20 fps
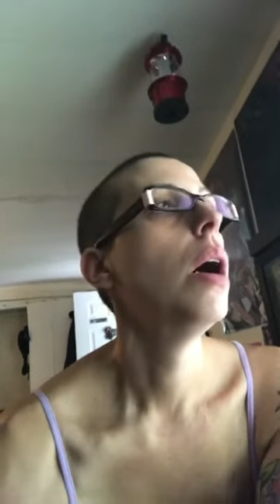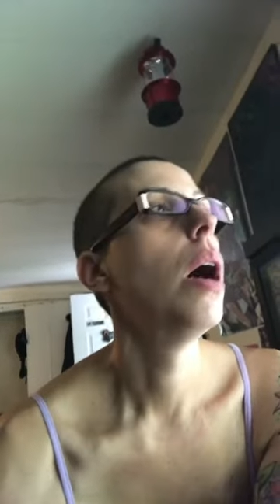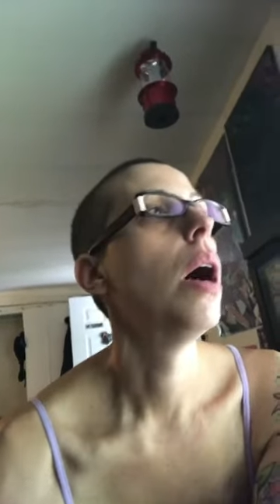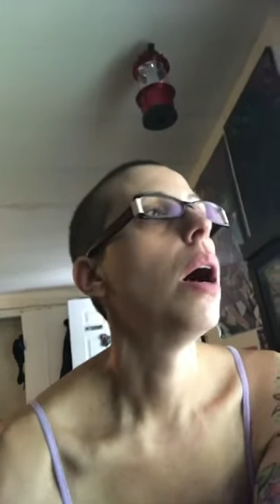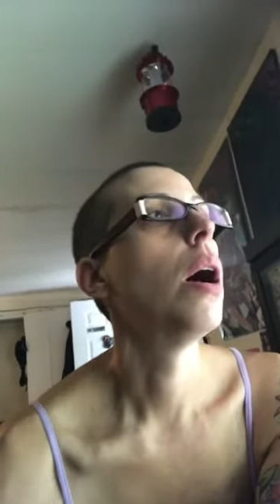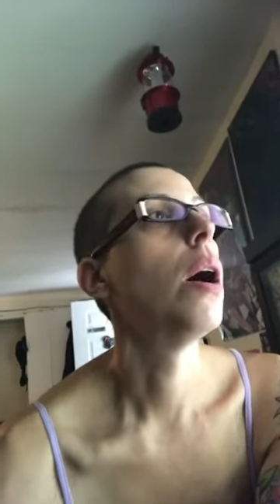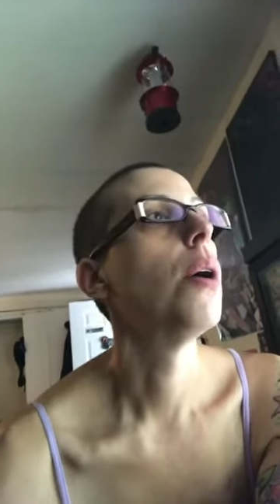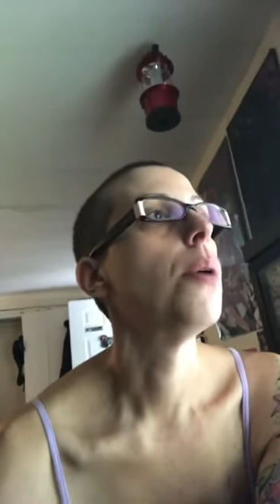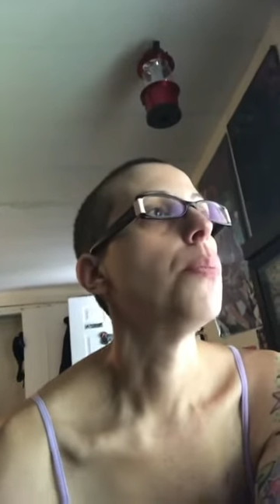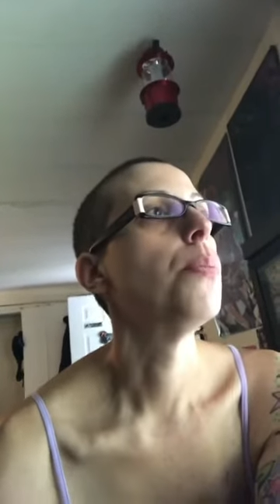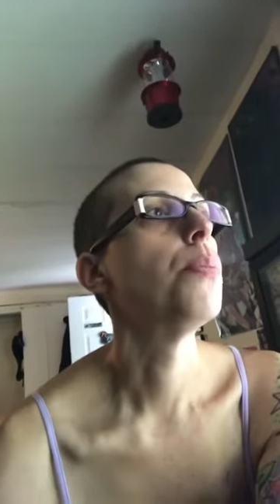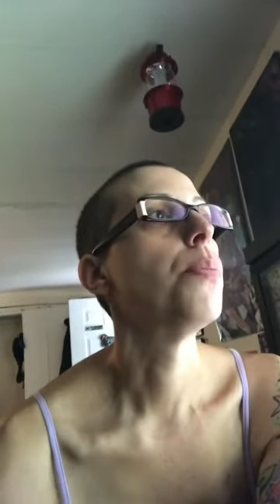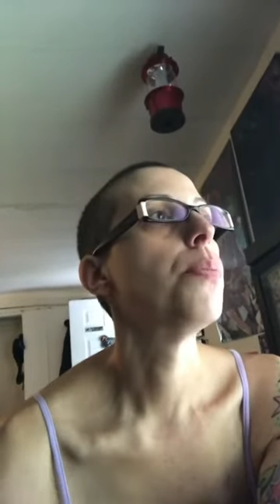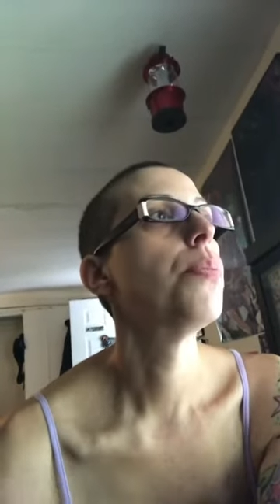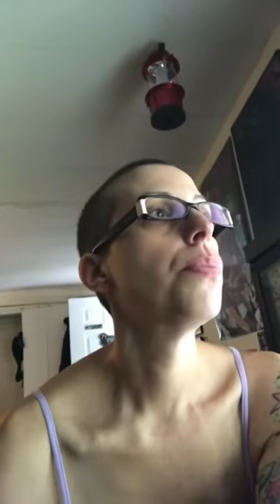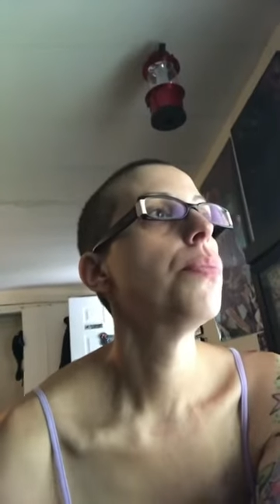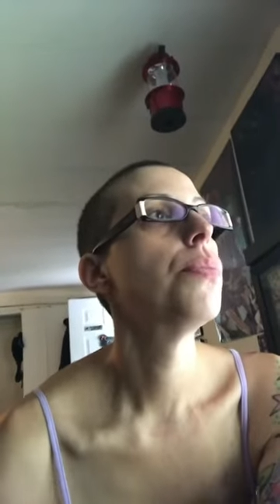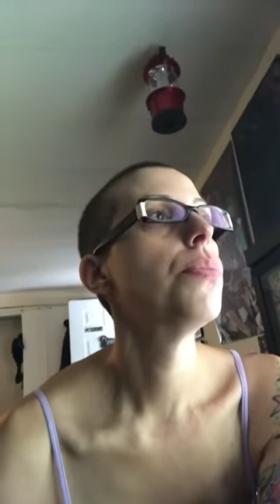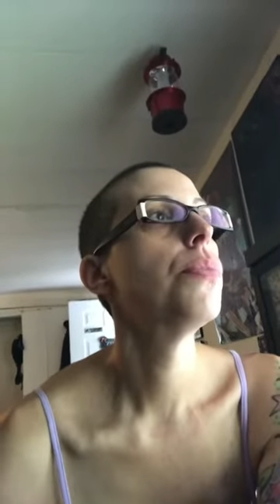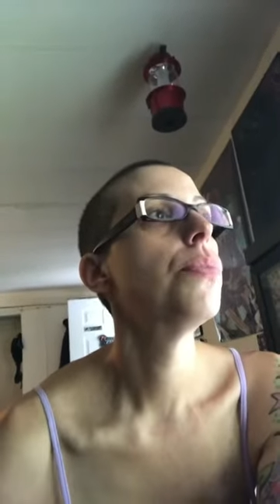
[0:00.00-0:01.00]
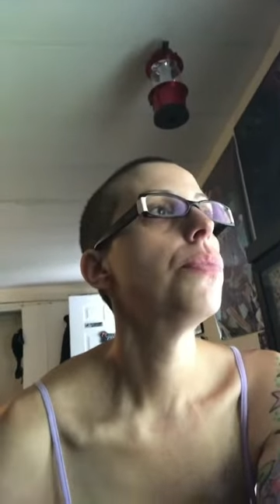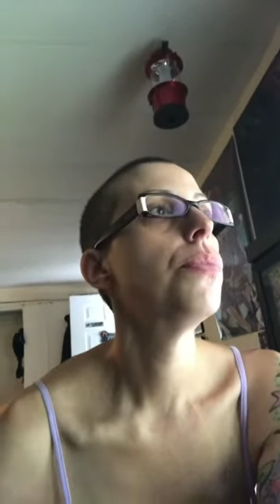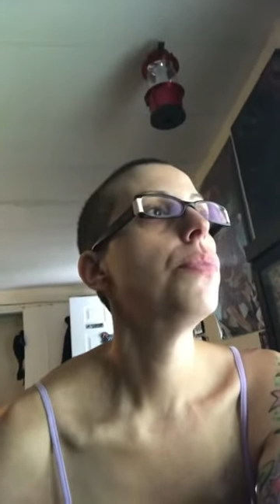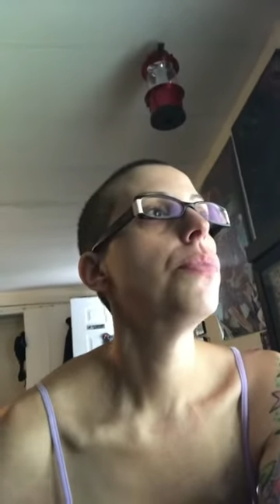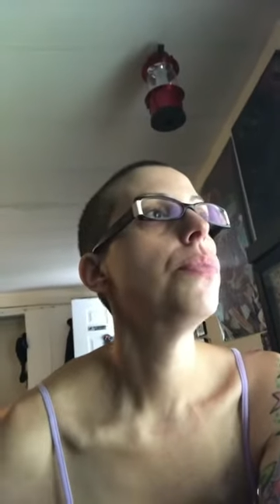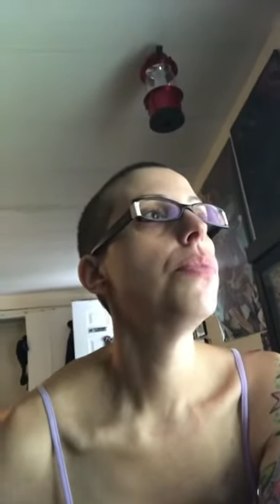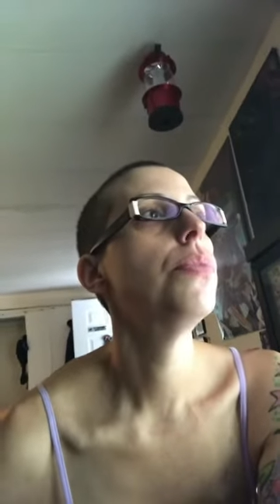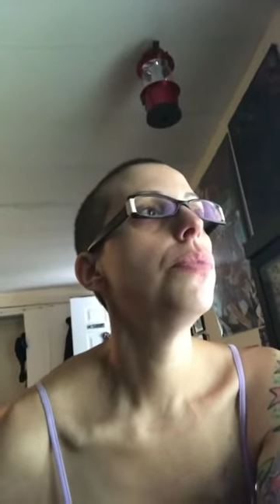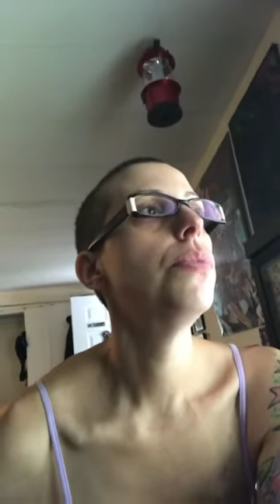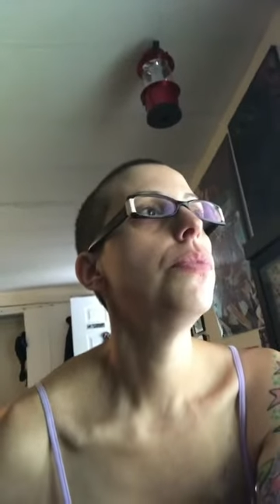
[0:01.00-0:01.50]

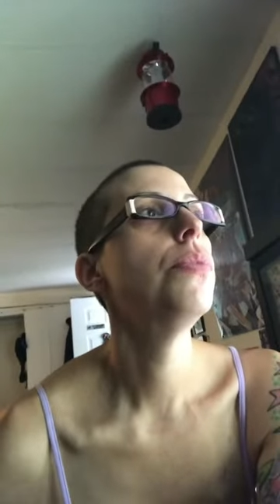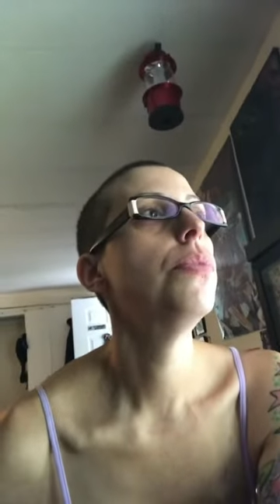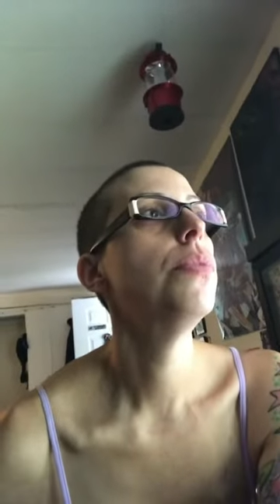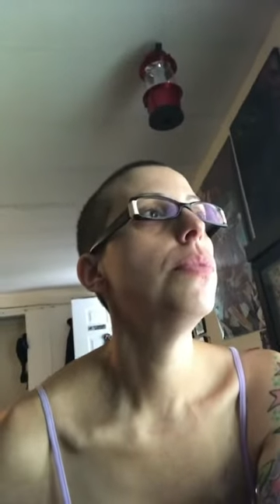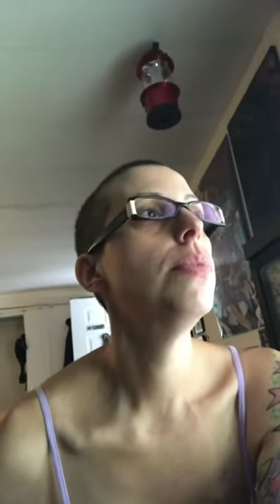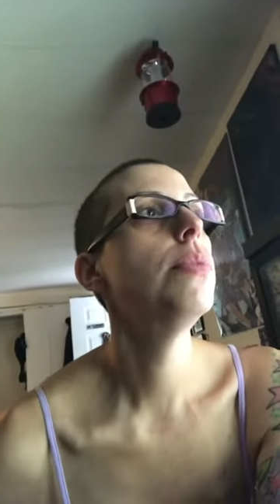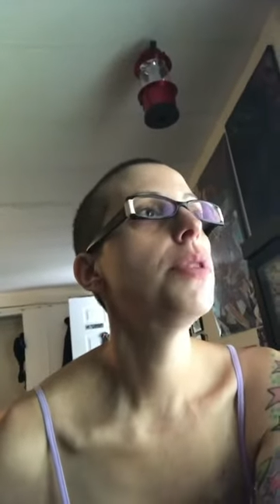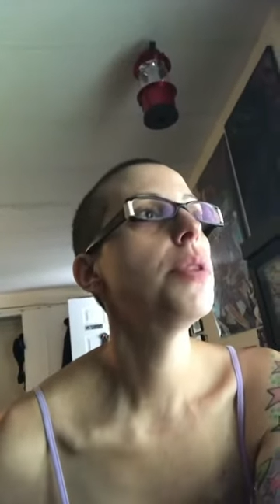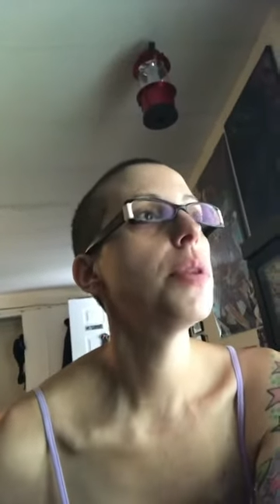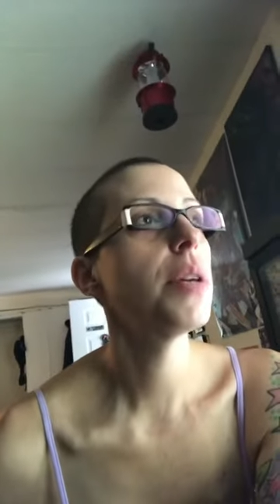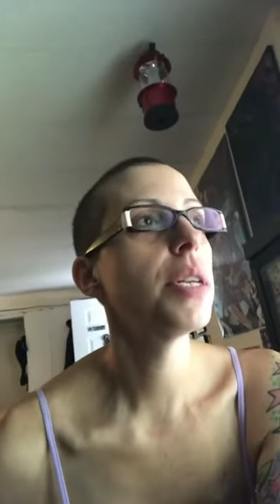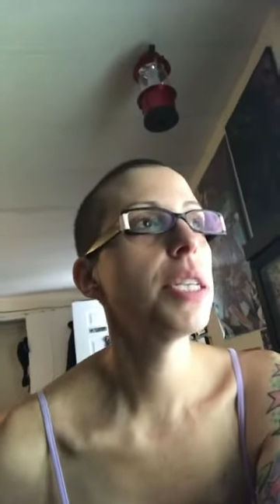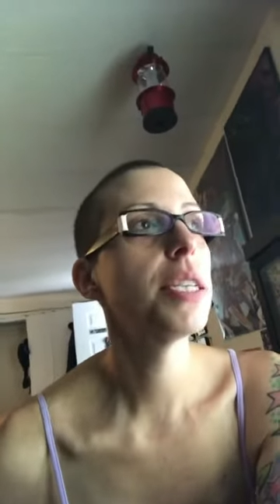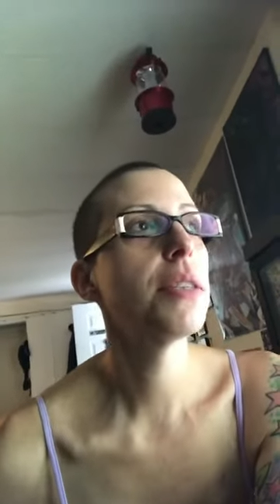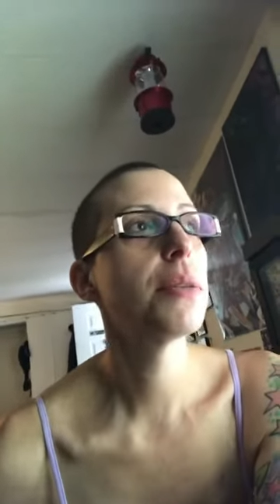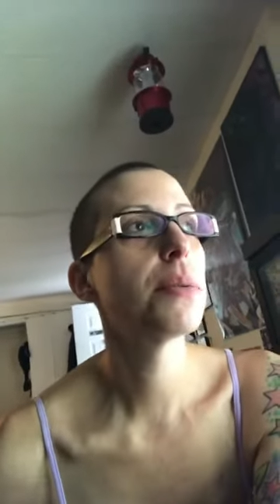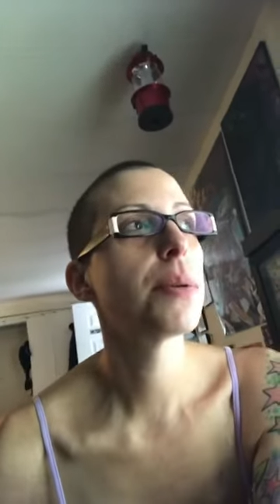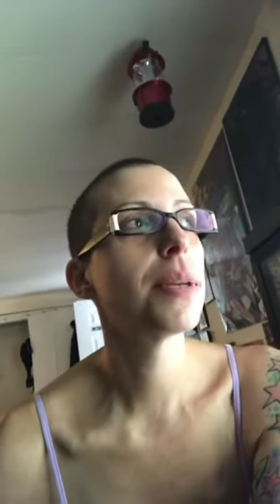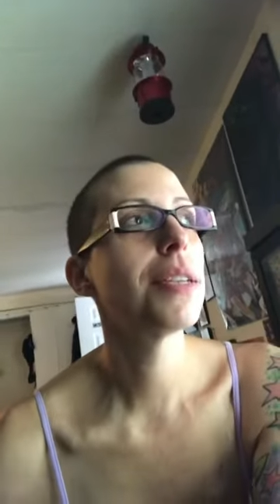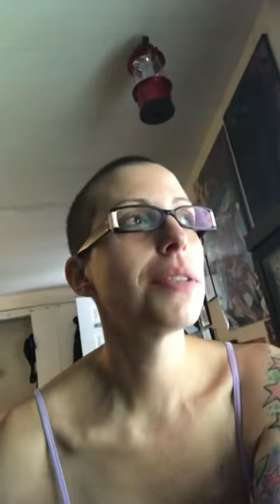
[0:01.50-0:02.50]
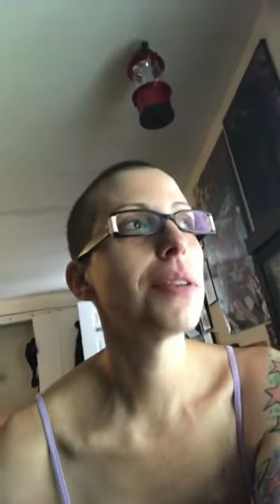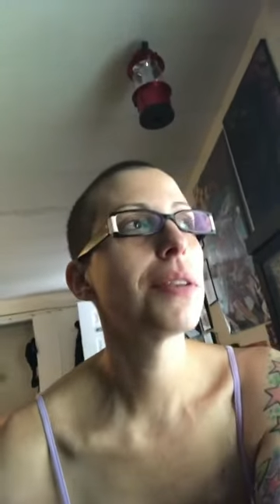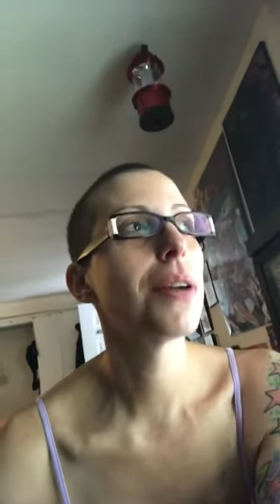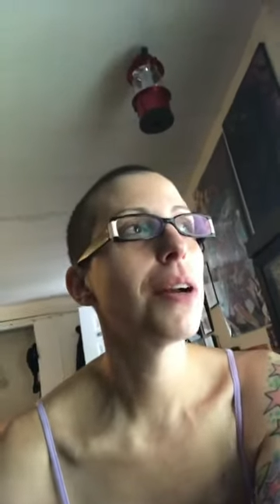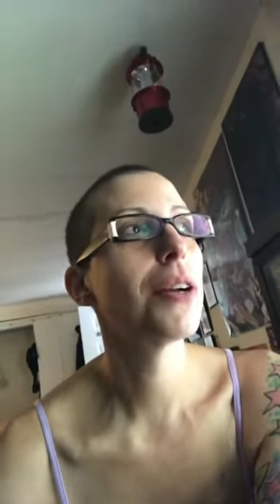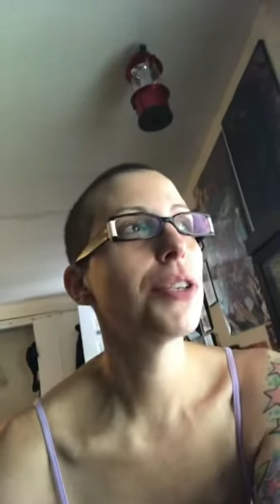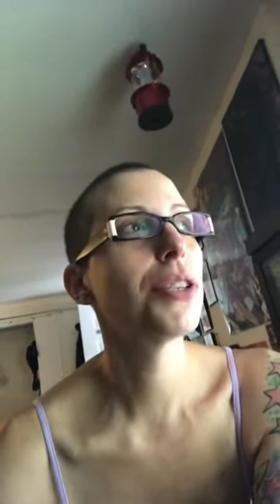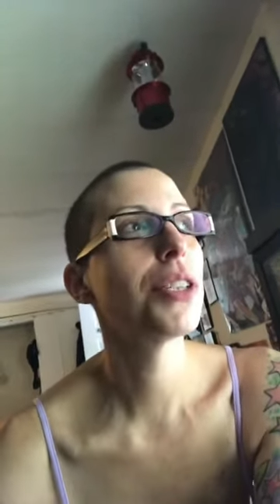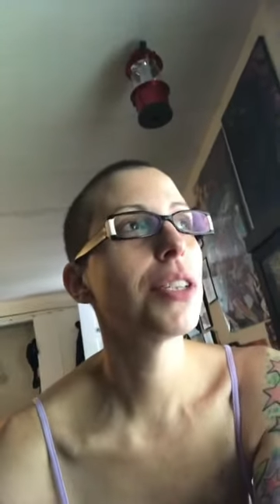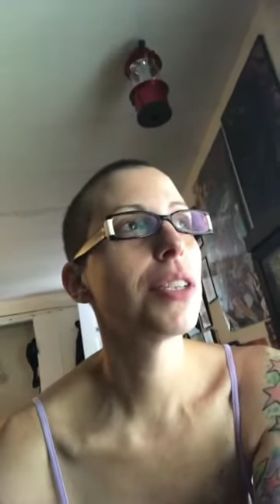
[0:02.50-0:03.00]
So I did the
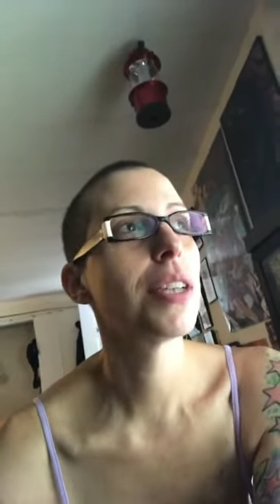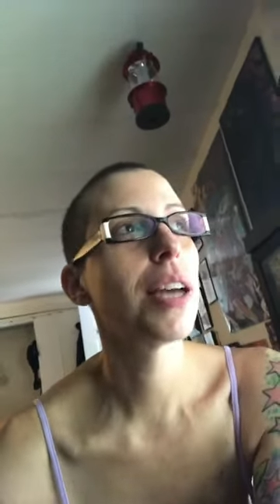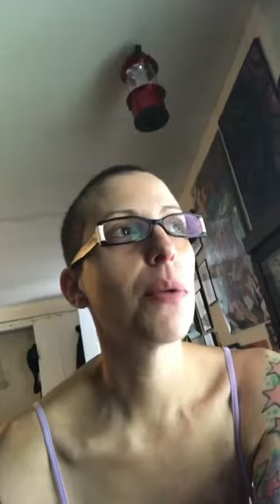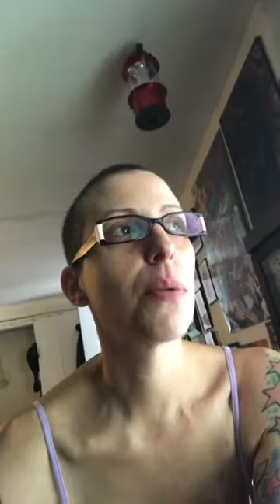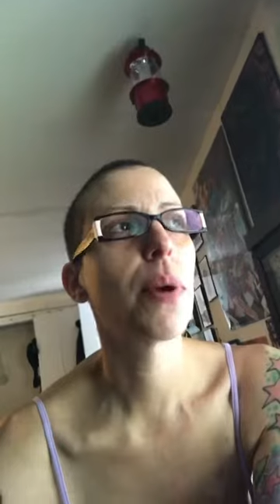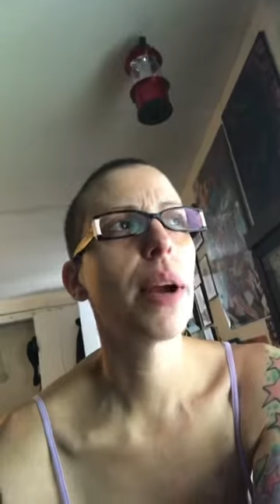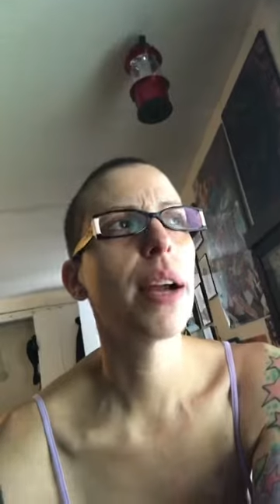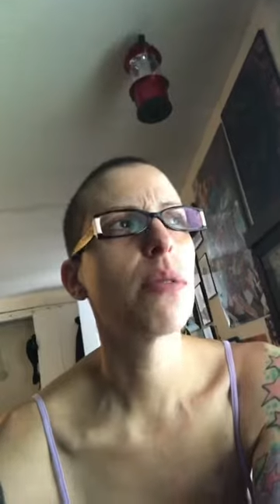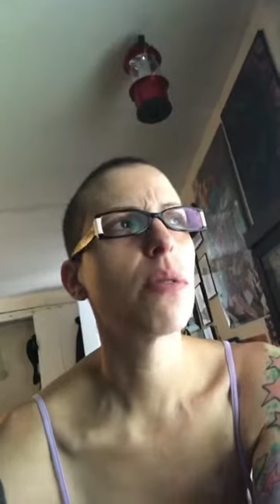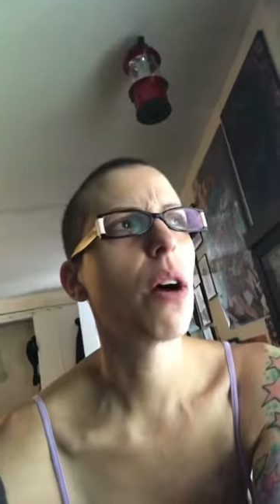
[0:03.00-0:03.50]
research and I read